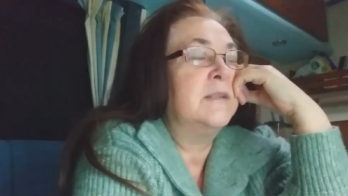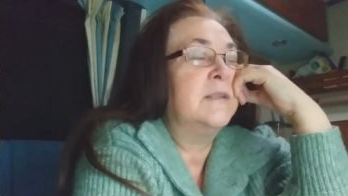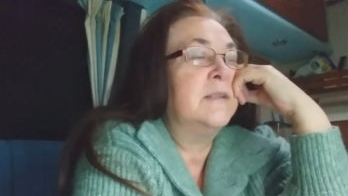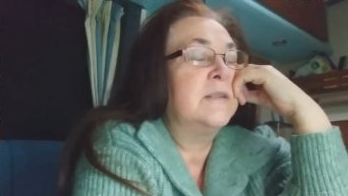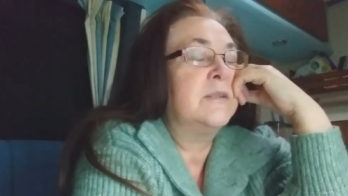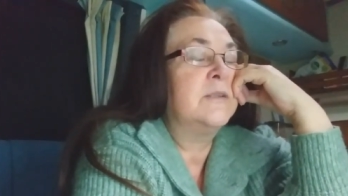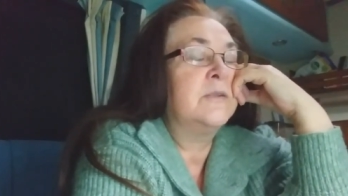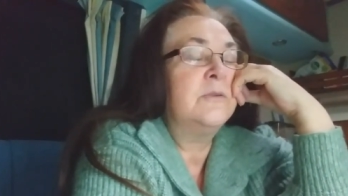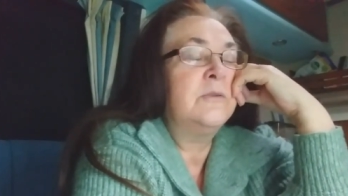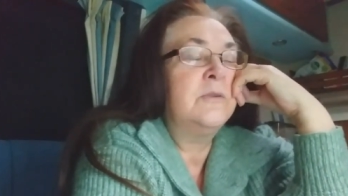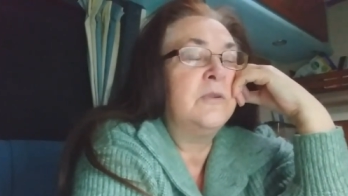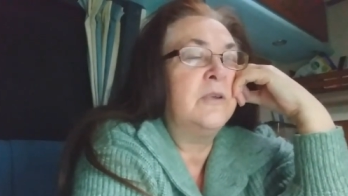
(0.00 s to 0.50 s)

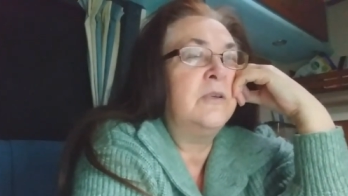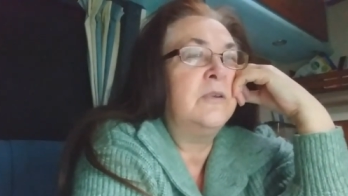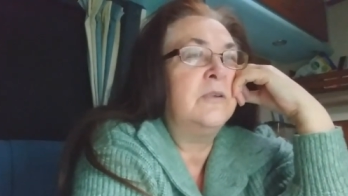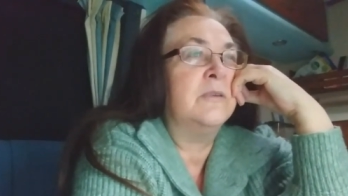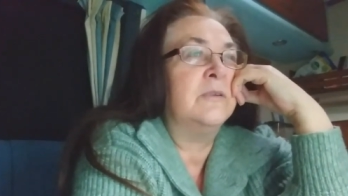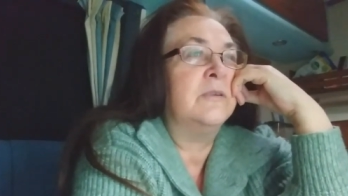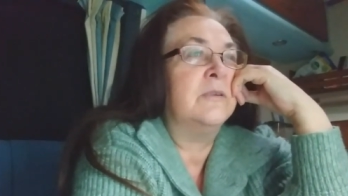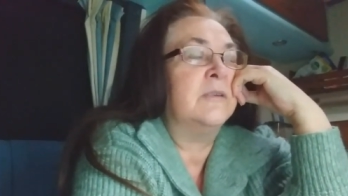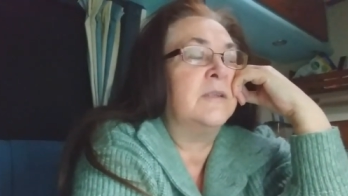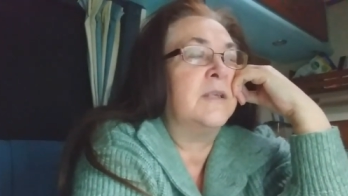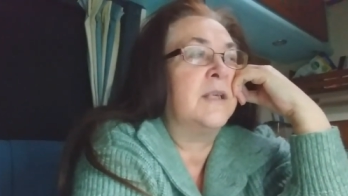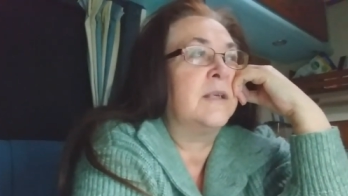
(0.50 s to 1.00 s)
It's all
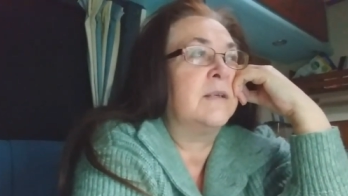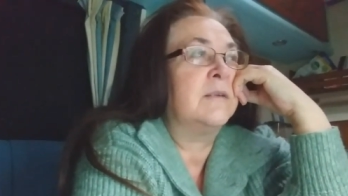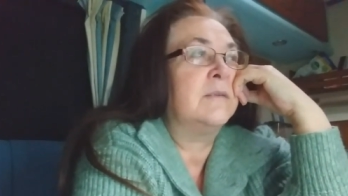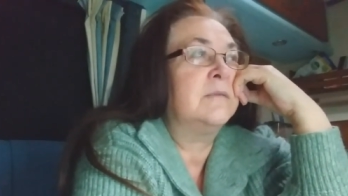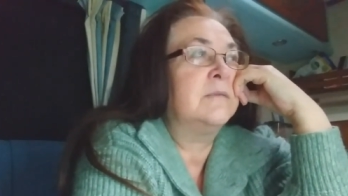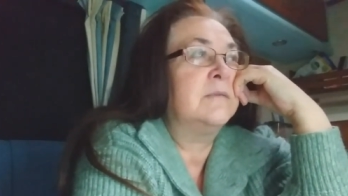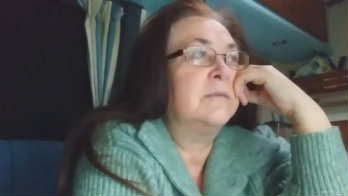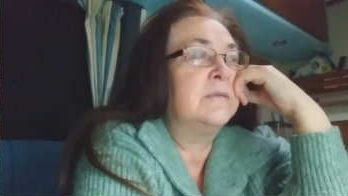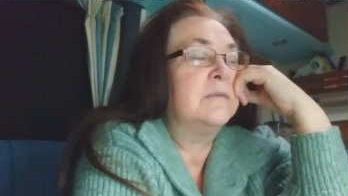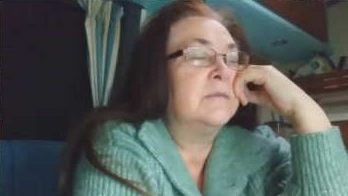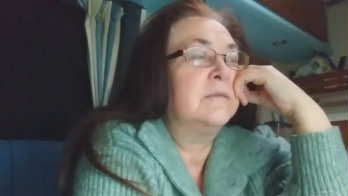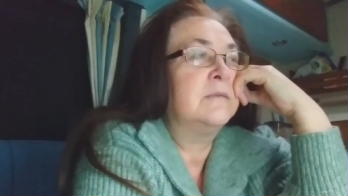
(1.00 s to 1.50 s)
gone now.
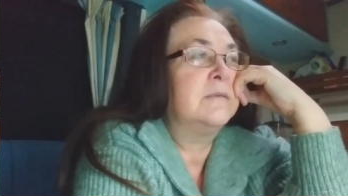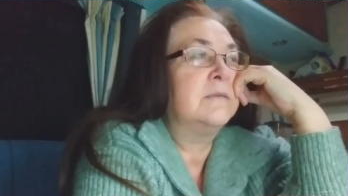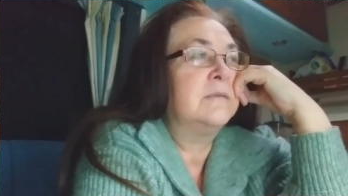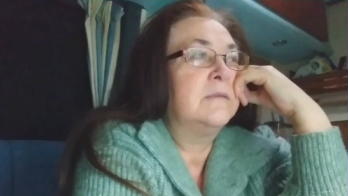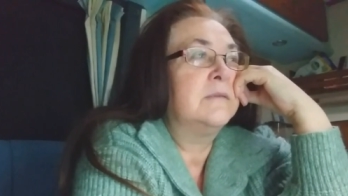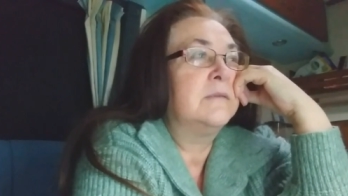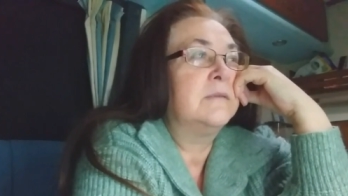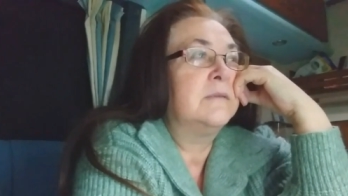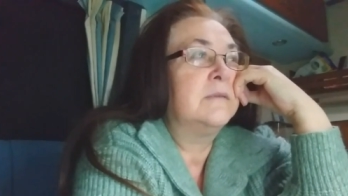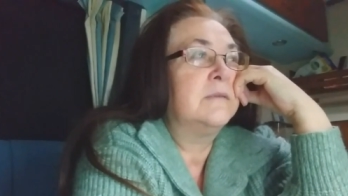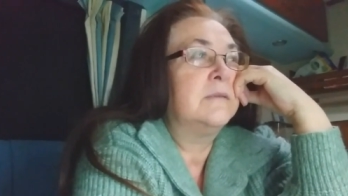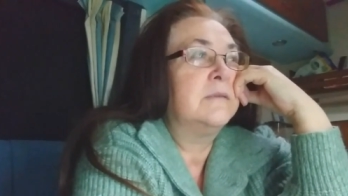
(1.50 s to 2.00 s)

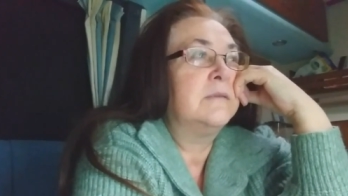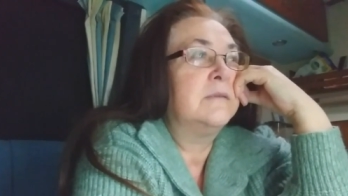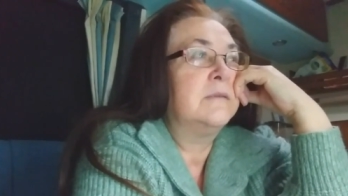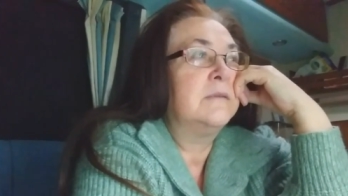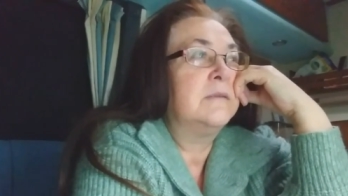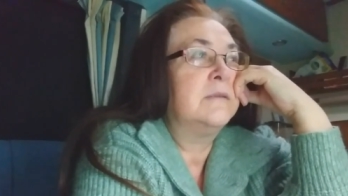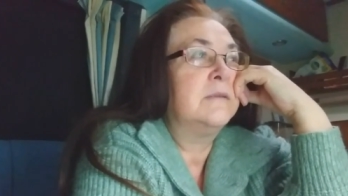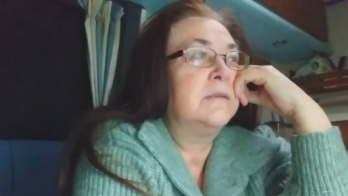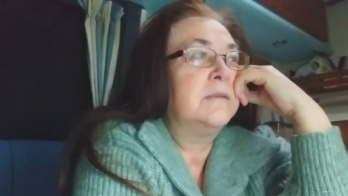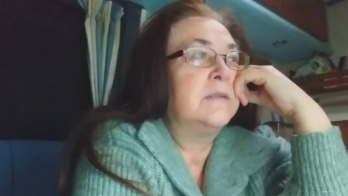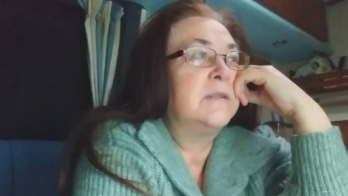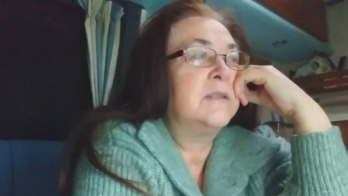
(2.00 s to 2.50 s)

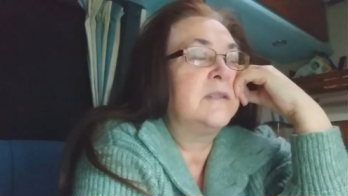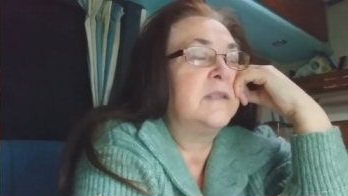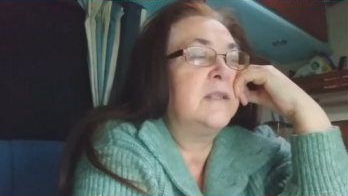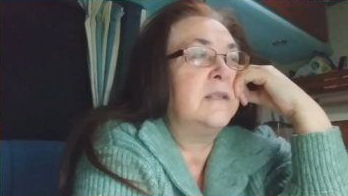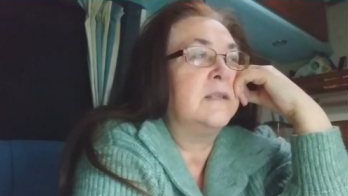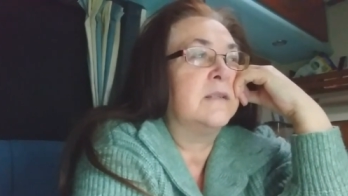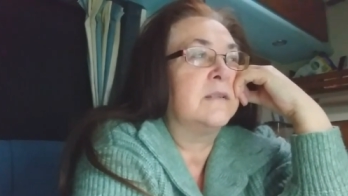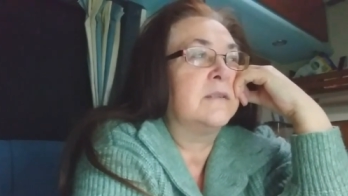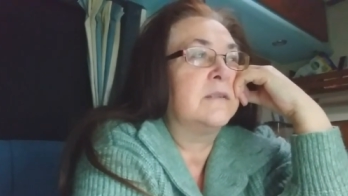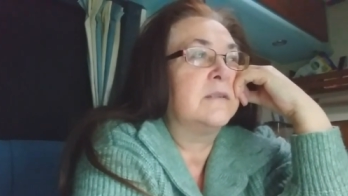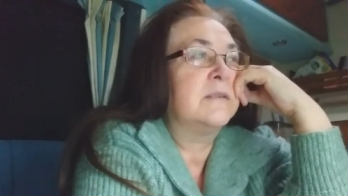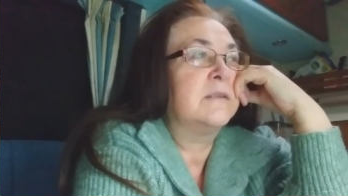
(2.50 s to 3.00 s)
It's
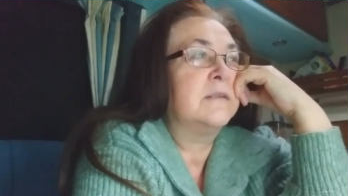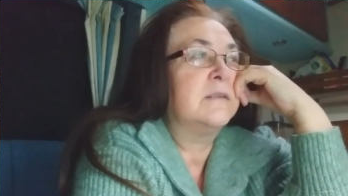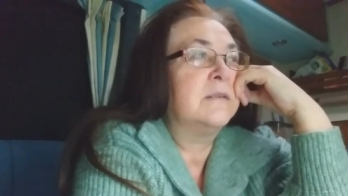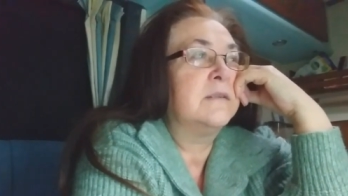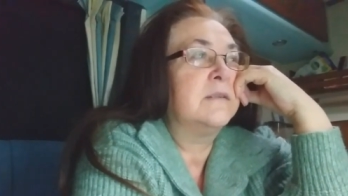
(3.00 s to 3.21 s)
dust.